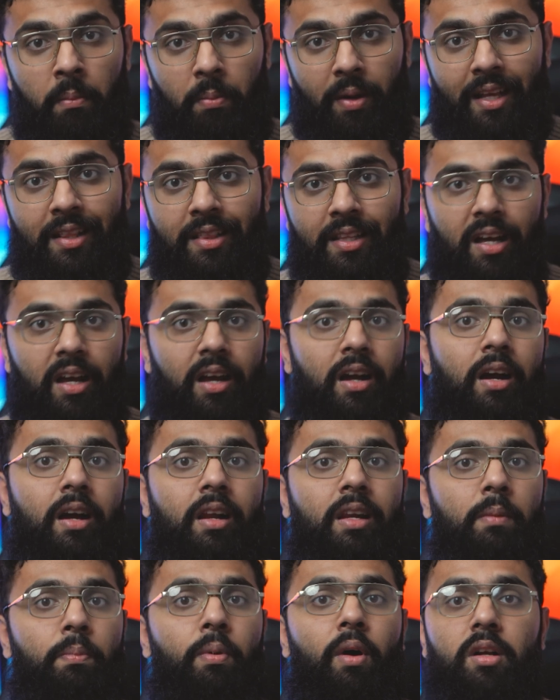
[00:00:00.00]
But in the
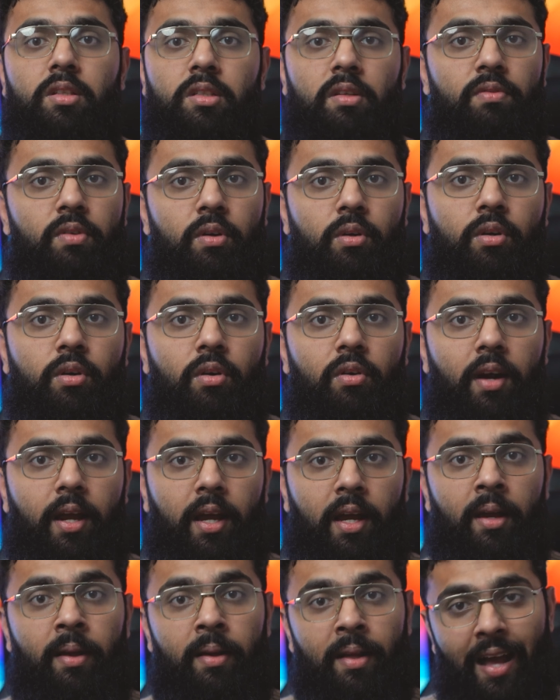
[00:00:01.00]
early parts of your
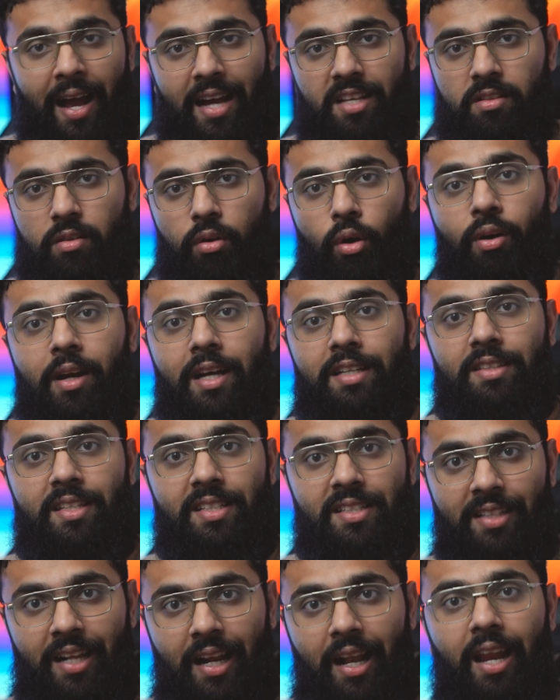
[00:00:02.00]
career, as long as
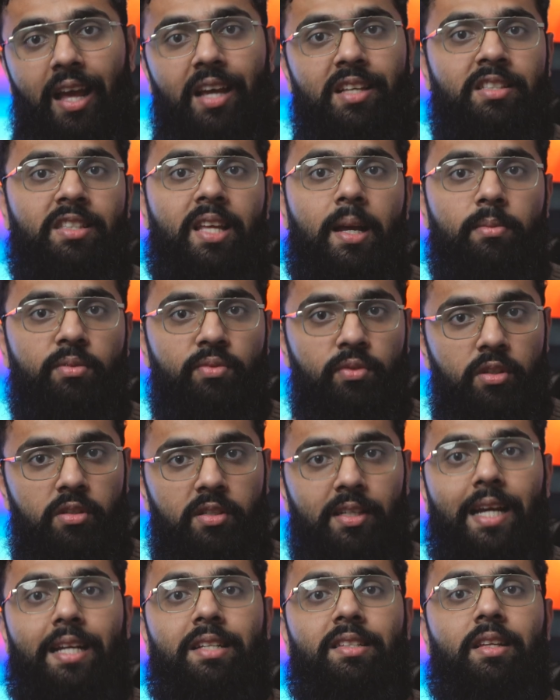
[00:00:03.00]
there's clear steps for you
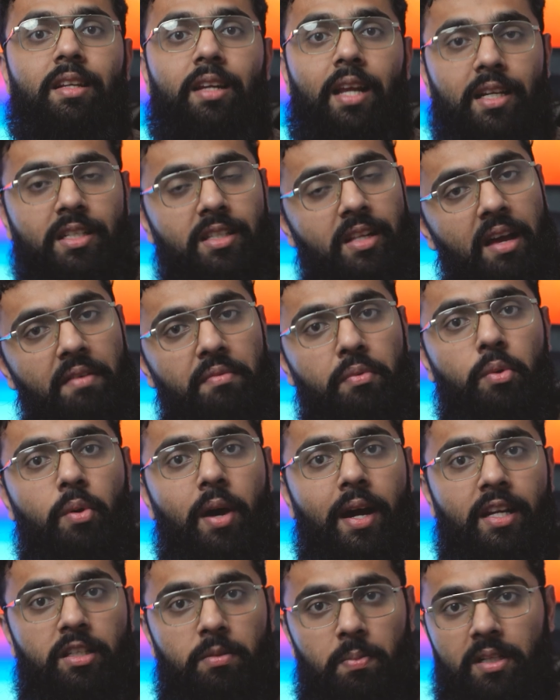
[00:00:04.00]
to get to the next level
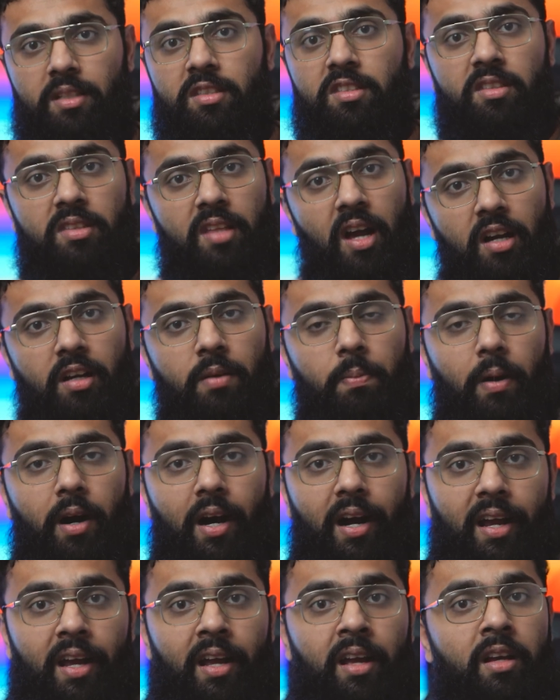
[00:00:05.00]
and it's been stuck
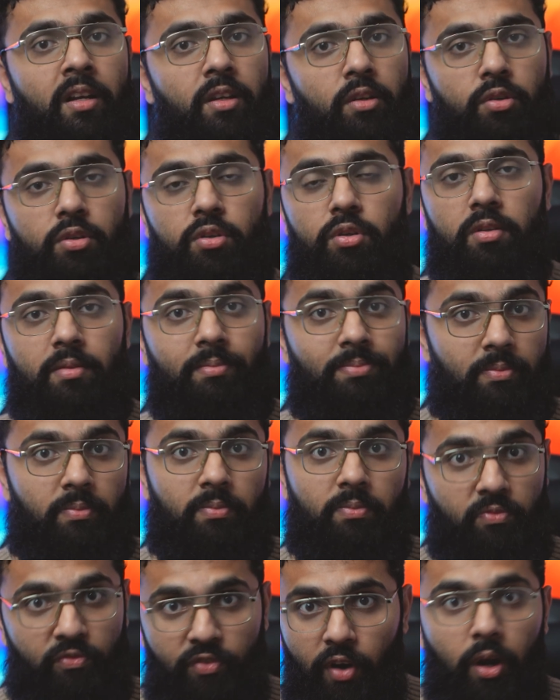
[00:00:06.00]
by, you should
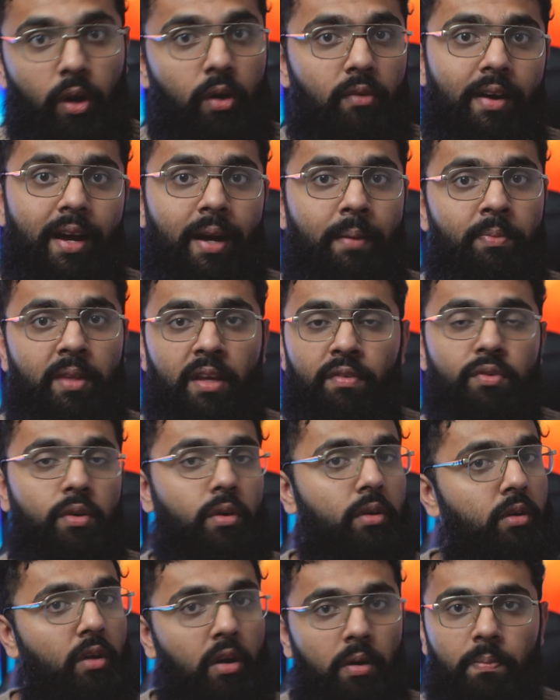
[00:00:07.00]
follow that. If you're
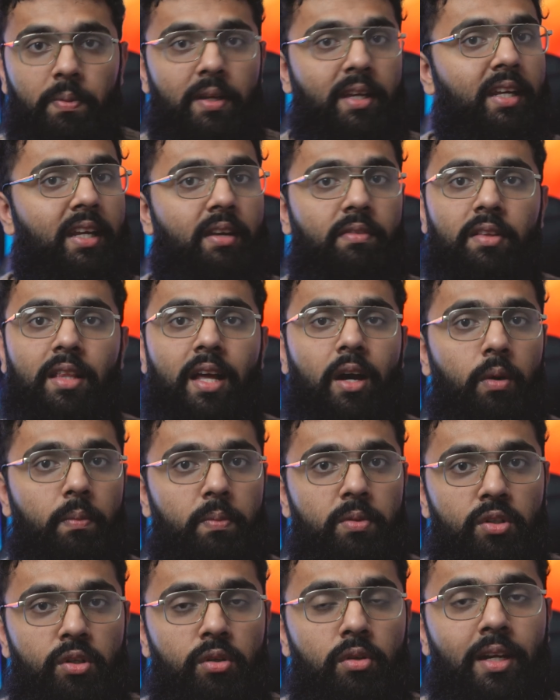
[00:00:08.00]
not being given that
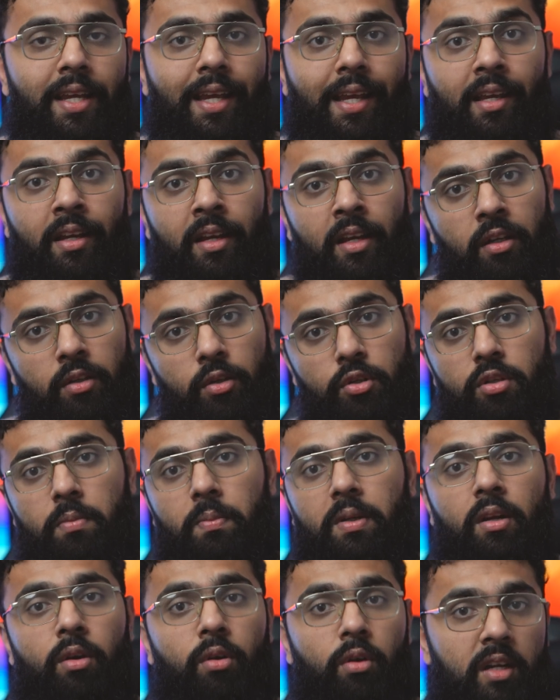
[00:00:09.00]
opportunity, you should
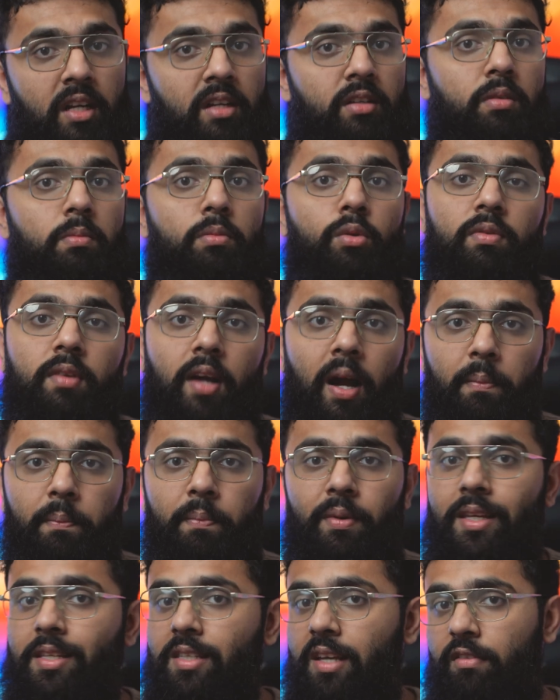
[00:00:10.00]
be looking to move
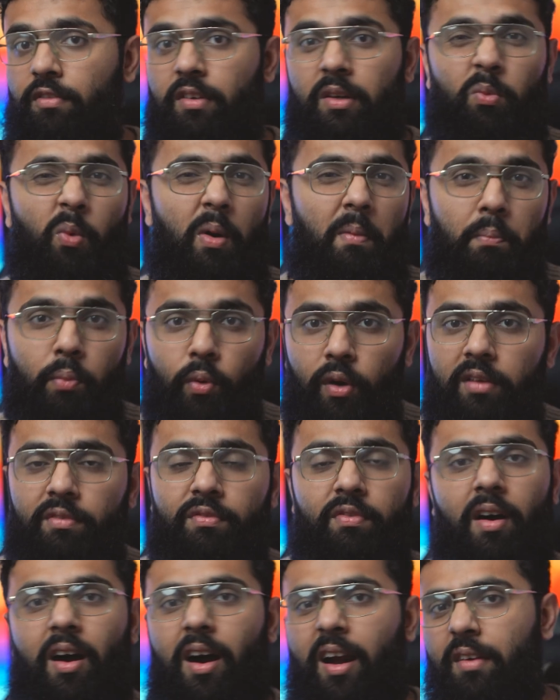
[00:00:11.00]
companies every
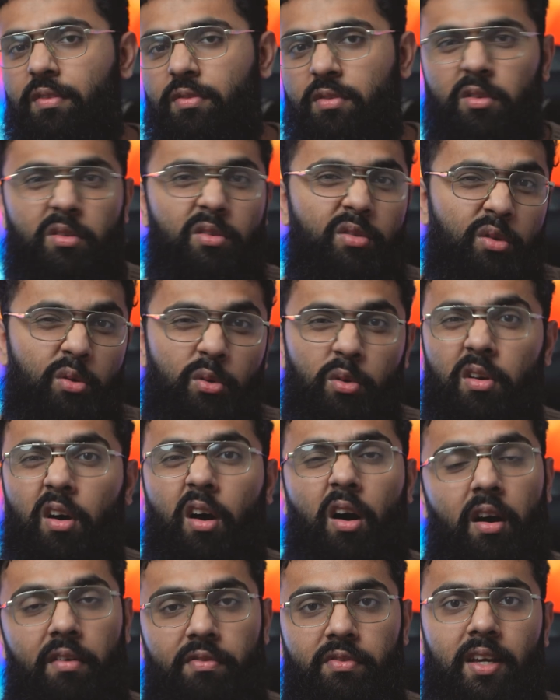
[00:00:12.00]
1.5 to
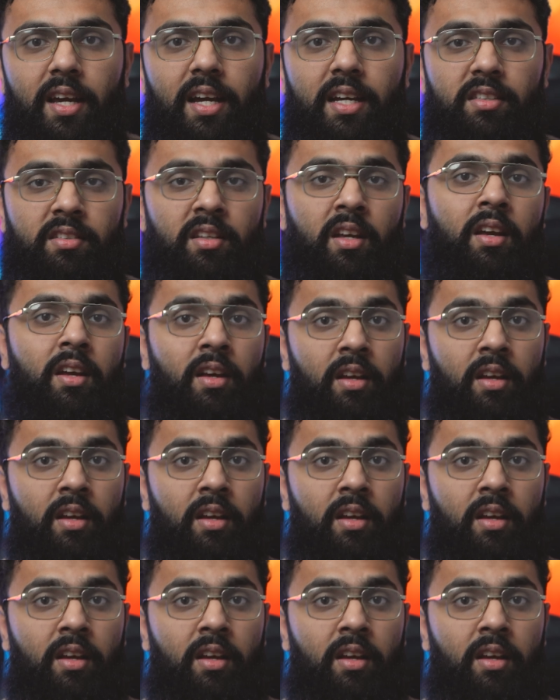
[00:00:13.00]
2.5 years